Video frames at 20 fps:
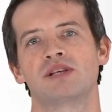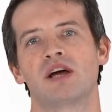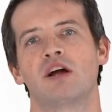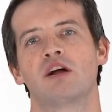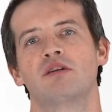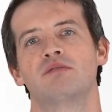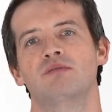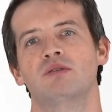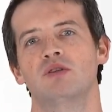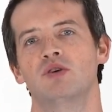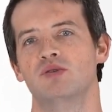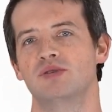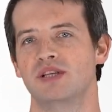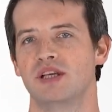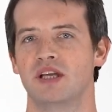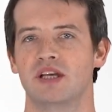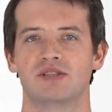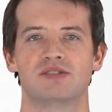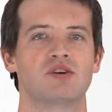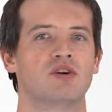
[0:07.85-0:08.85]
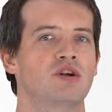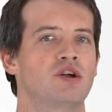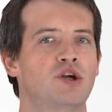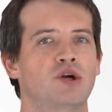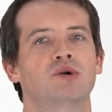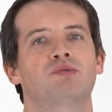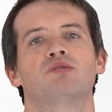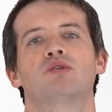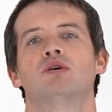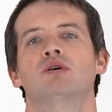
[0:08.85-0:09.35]
Tired of losing and
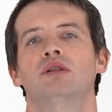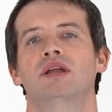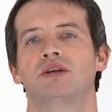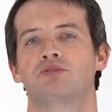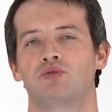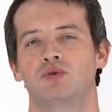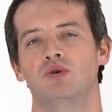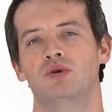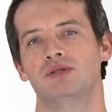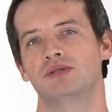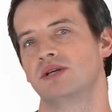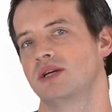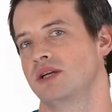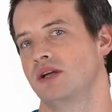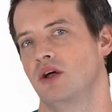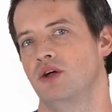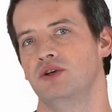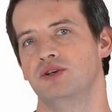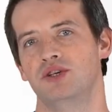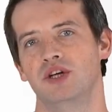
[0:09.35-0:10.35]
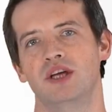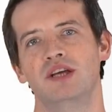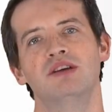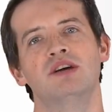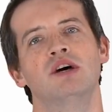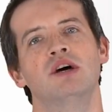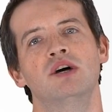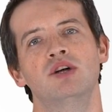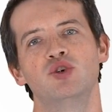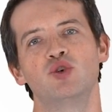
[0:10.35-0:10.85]
turning over electrical and
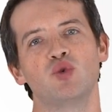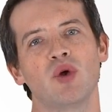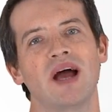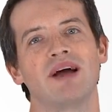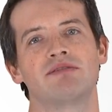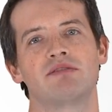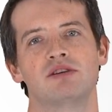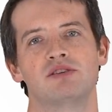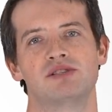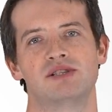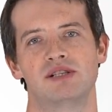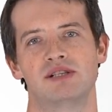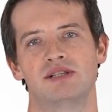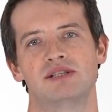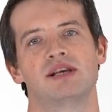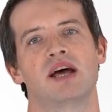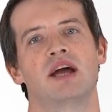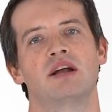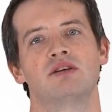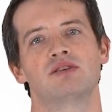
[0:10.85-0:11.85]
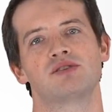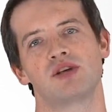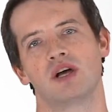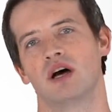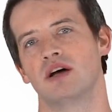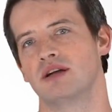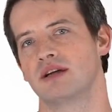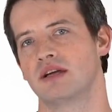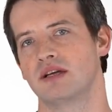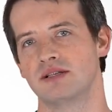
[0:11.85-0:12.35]
technology drafters and designers
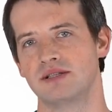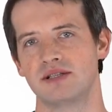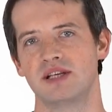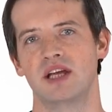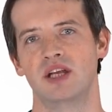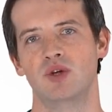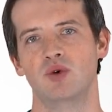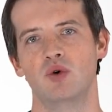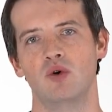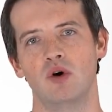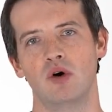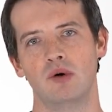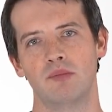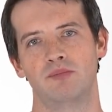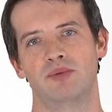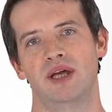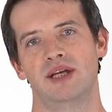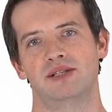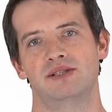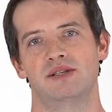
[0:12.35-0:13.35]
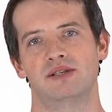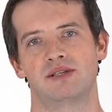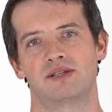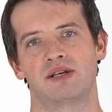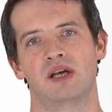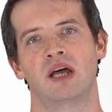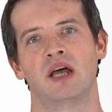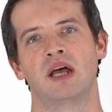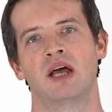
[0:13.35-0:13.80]
on a continual basis?